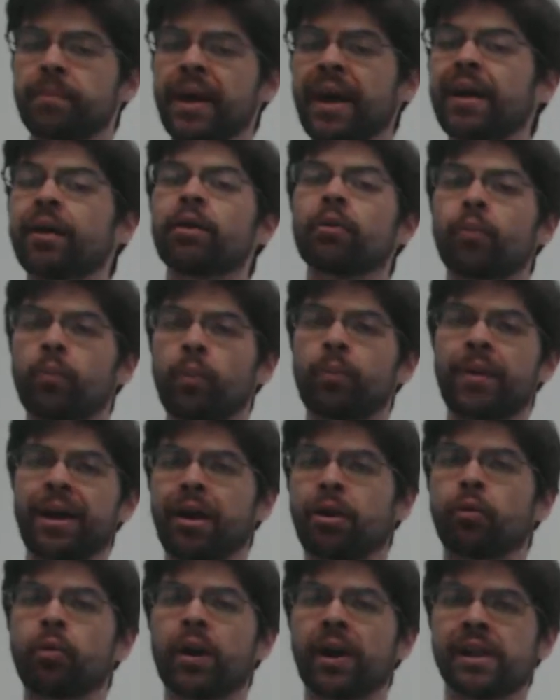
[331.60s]

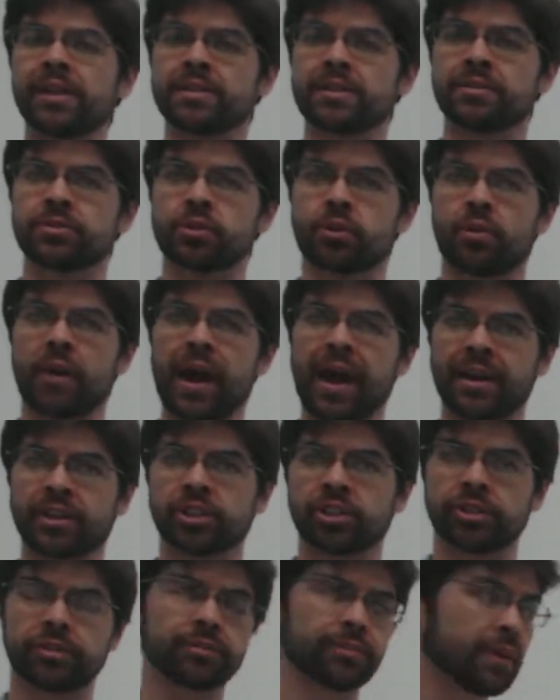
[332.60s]
pairwise
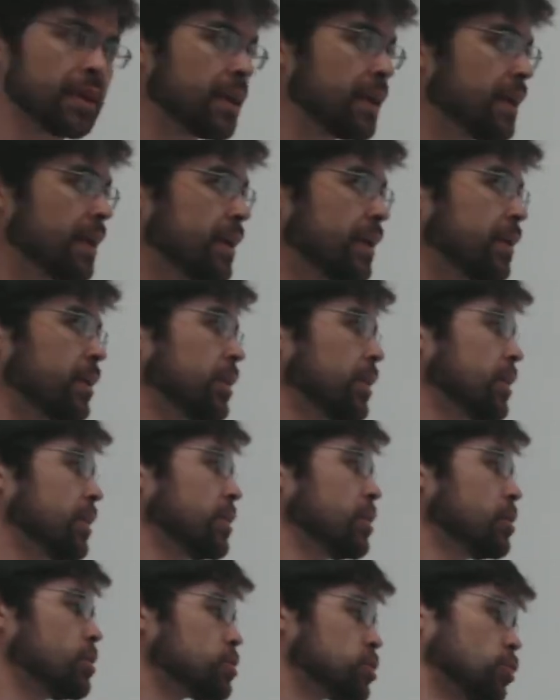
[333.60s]
interaction.
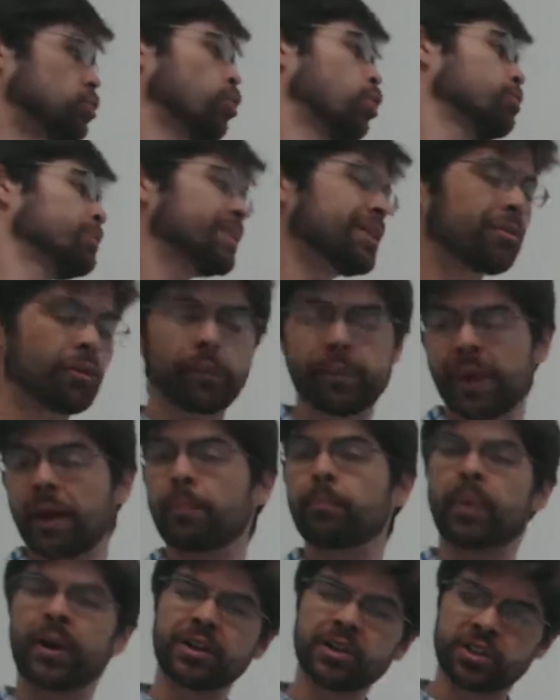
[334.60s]
So normally there would be
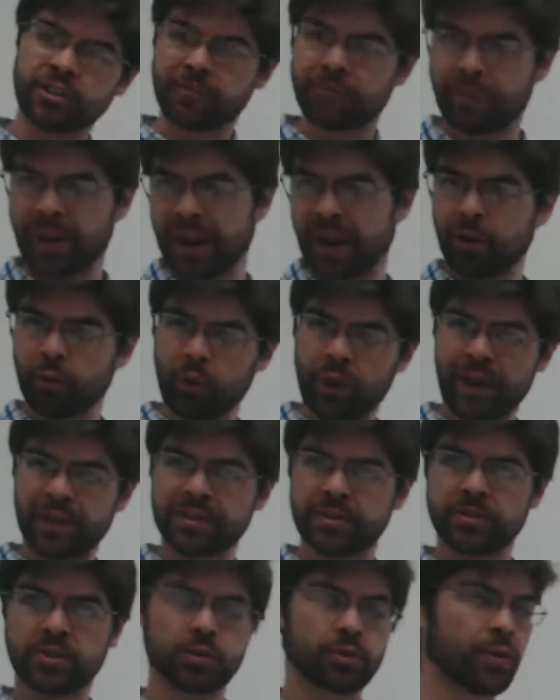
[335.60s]
a bunch of
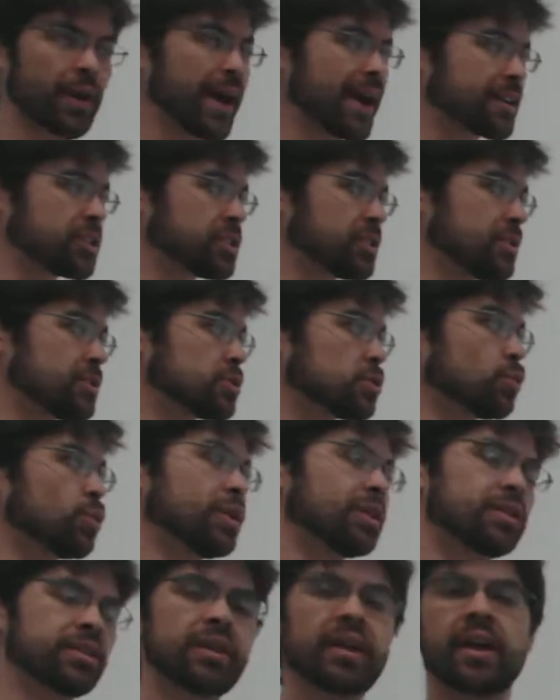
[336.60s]
pairwise interactions
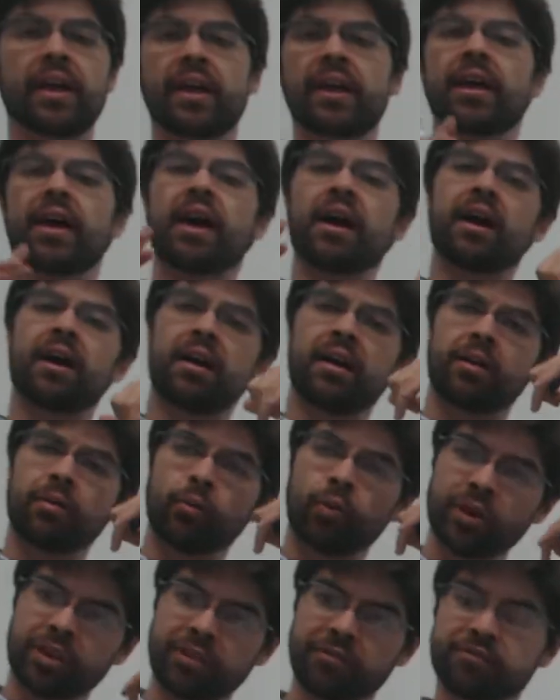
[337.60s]
with
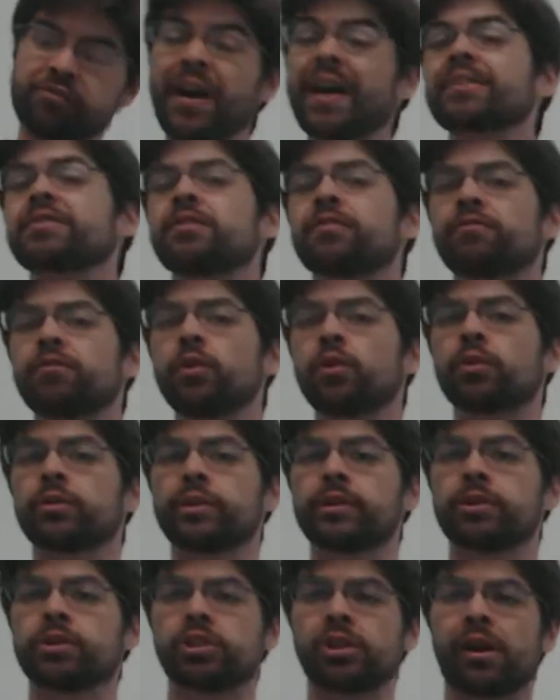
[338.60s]
effective
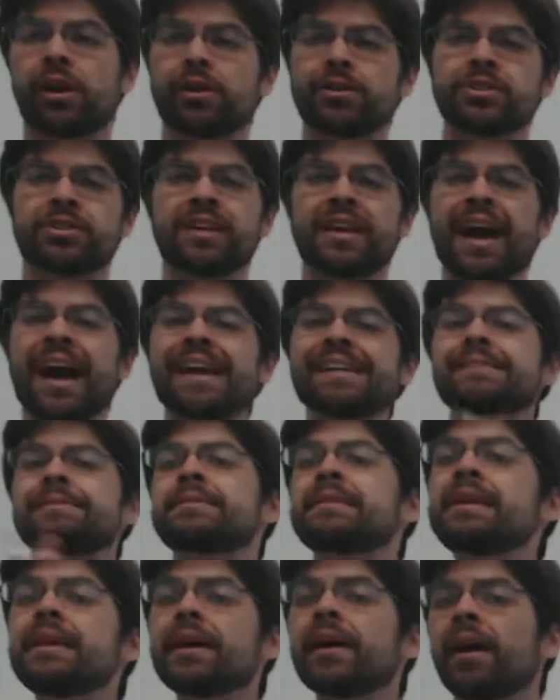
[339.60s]
nuclear charge. The
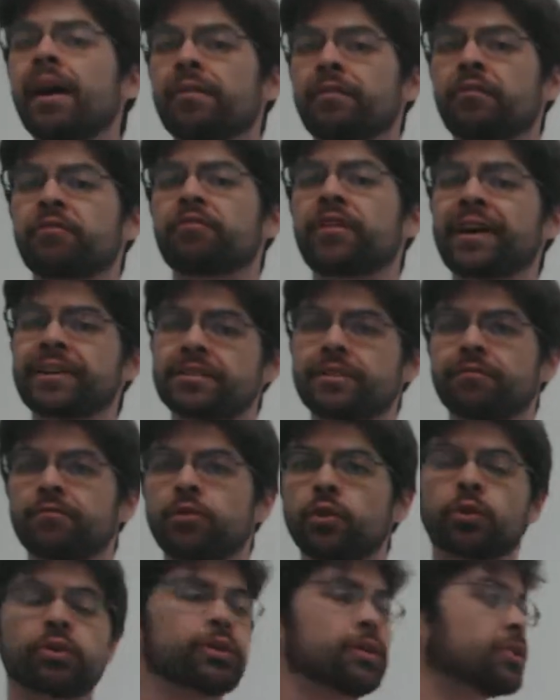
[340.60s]
idea of effective
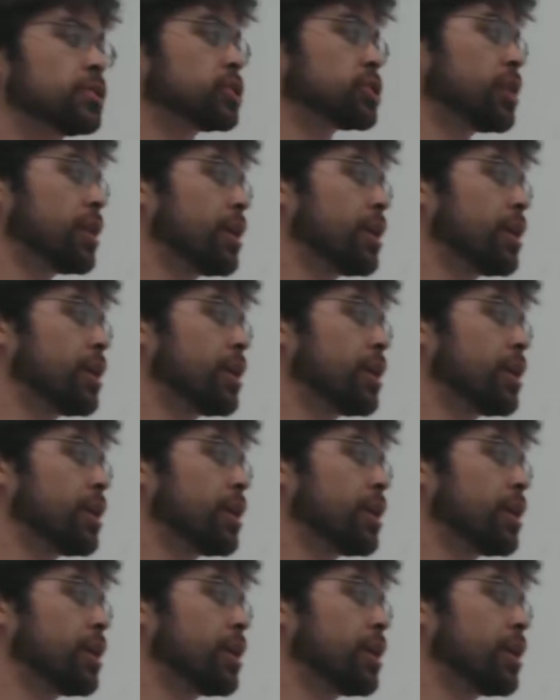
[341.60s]
nuclear